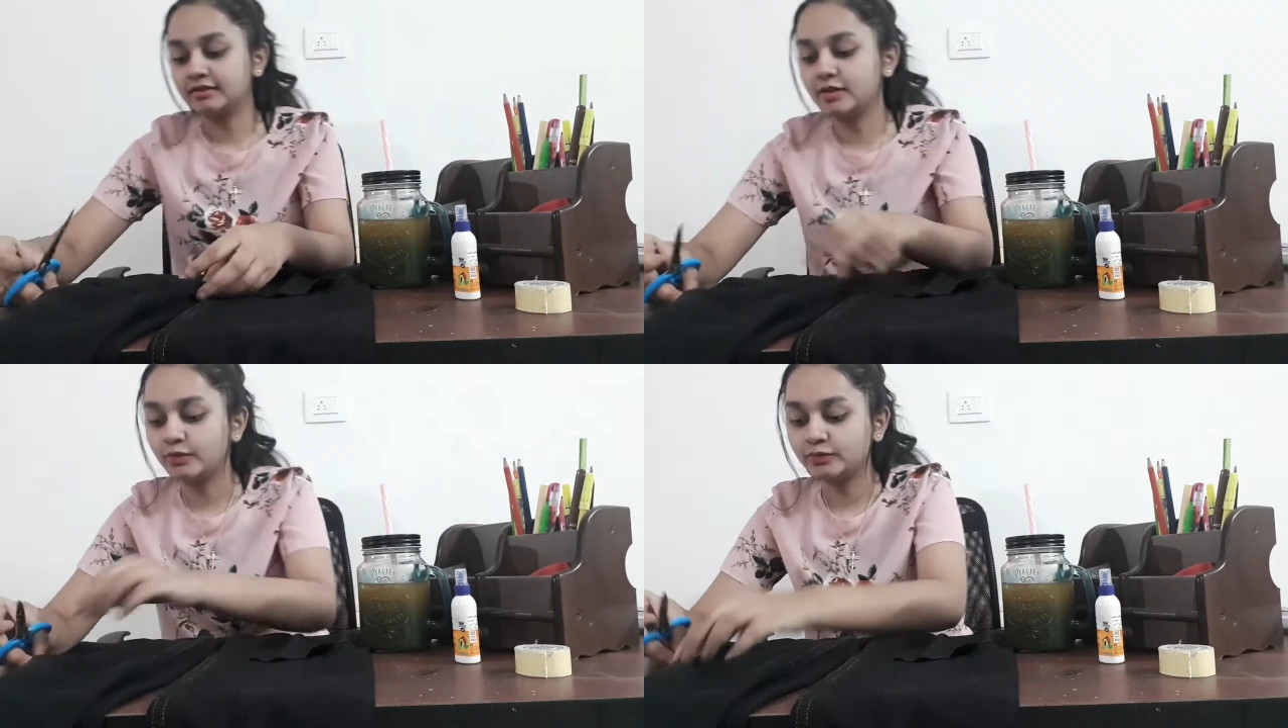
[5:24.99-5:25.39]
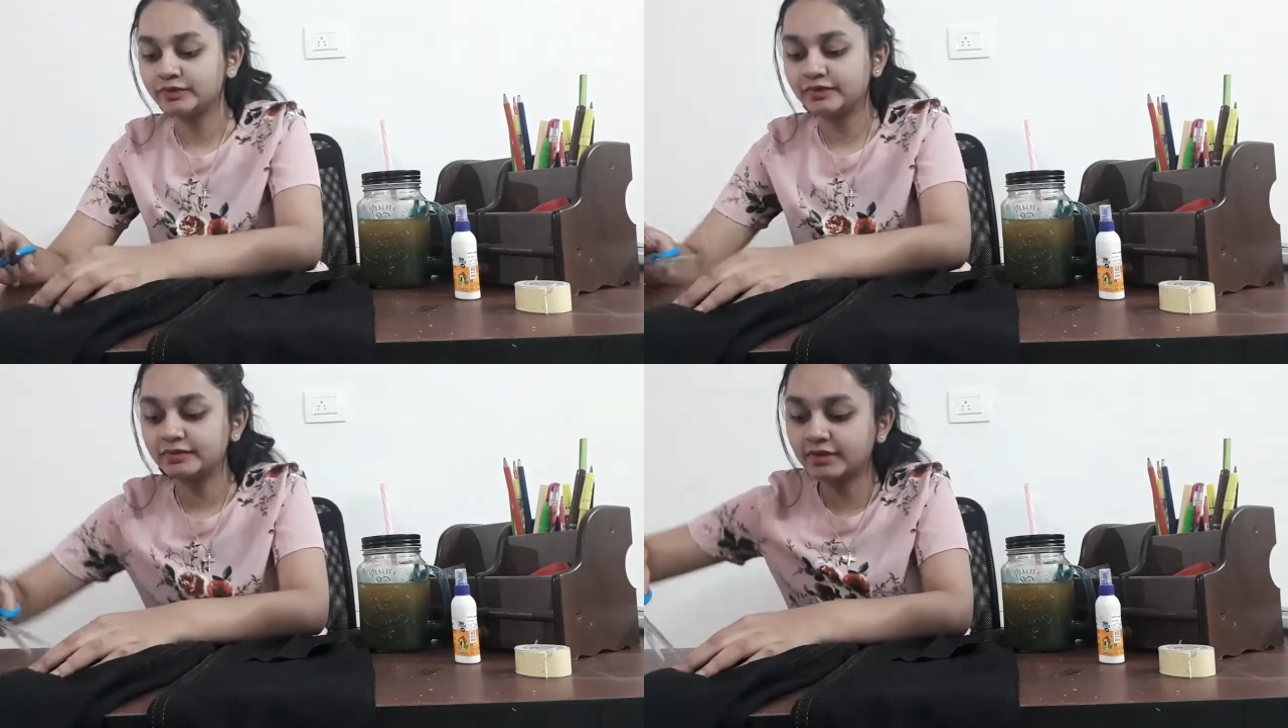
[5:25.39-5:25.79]
So
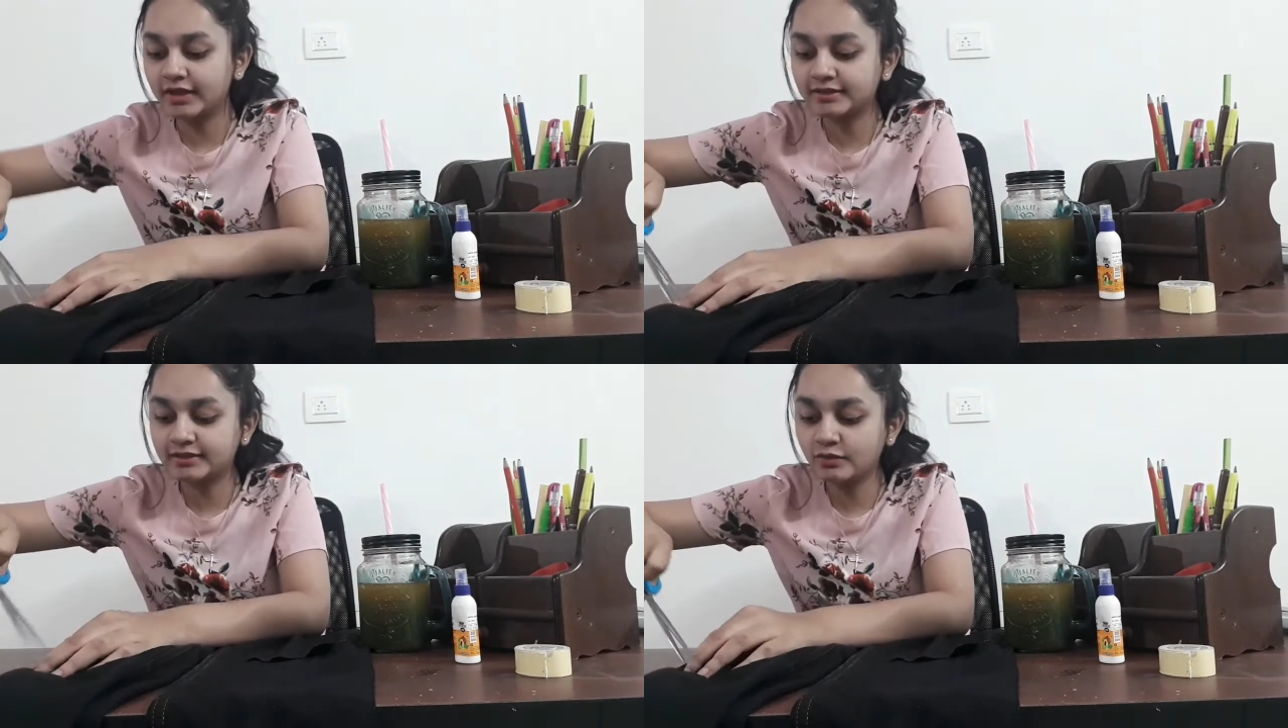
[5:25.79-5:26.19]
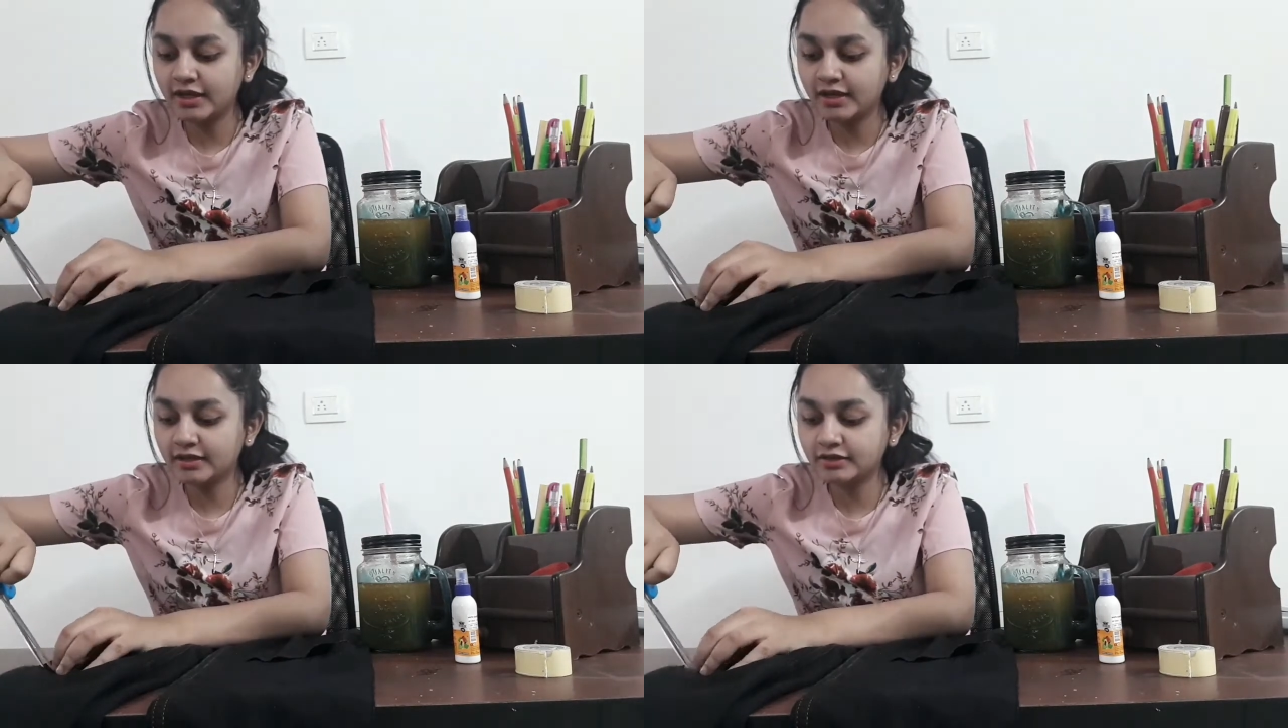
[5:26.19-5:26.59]
that's the
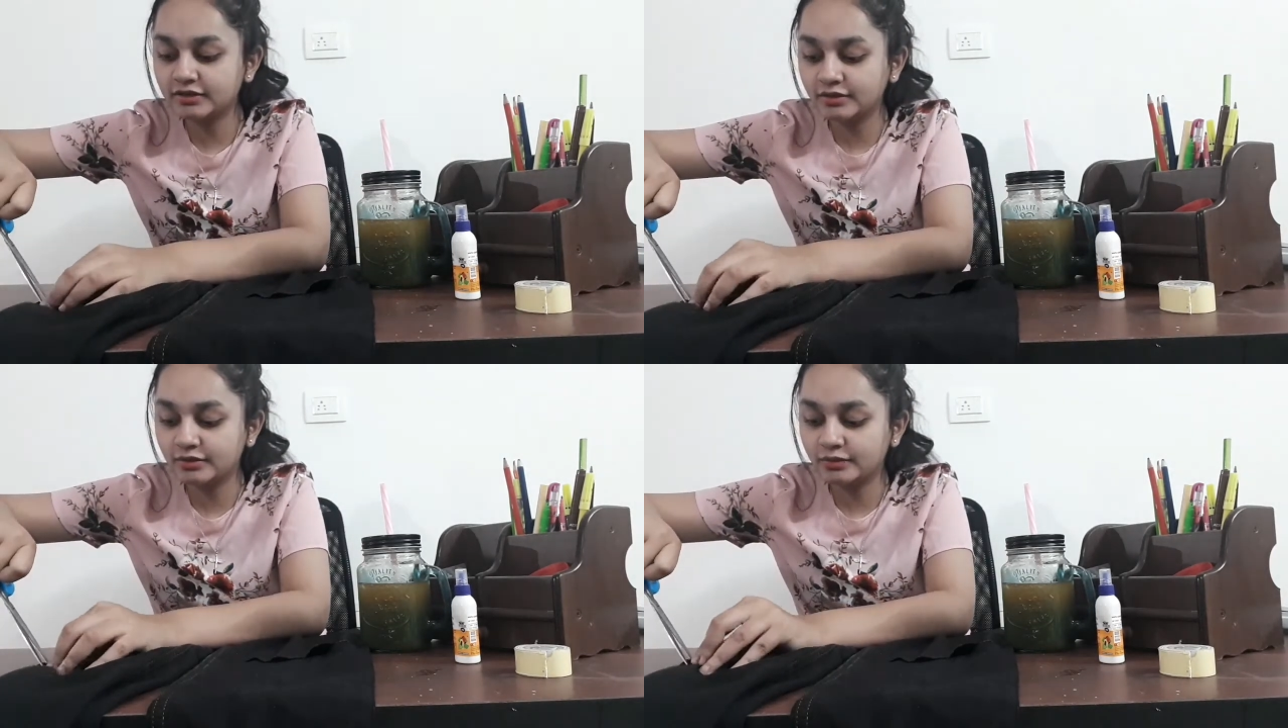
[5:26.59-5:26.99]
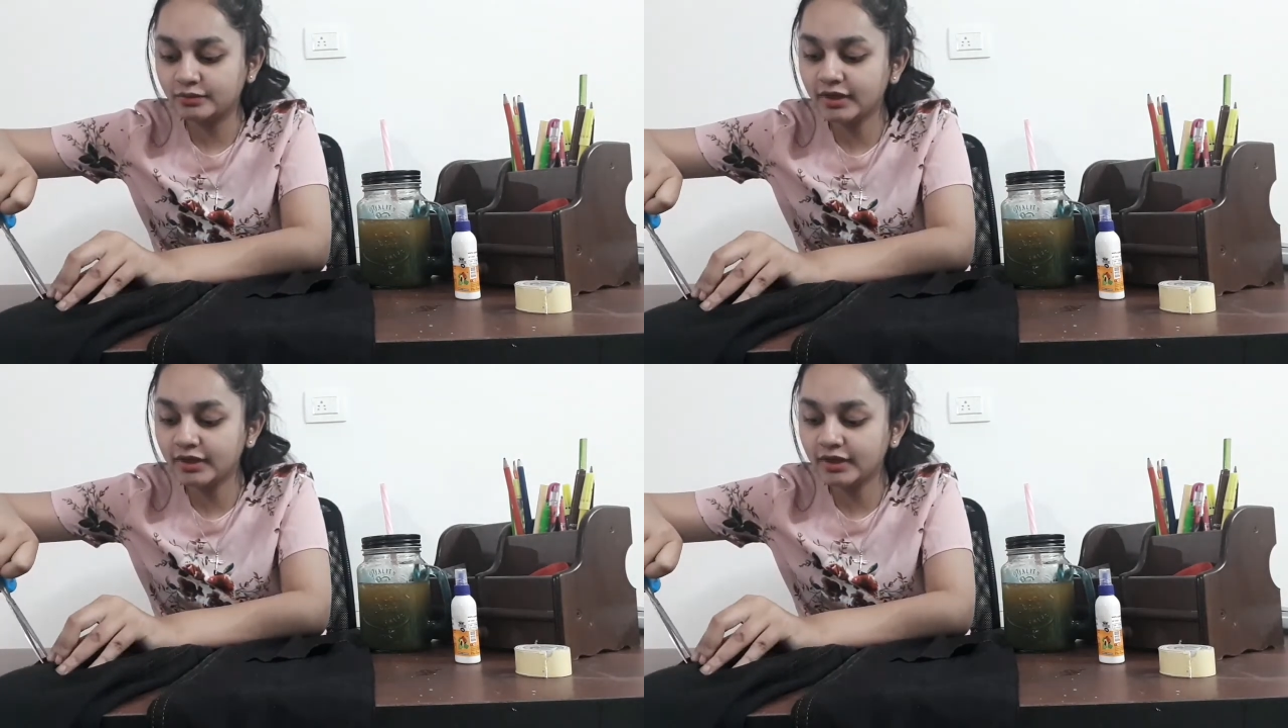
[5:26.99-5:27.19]
way you do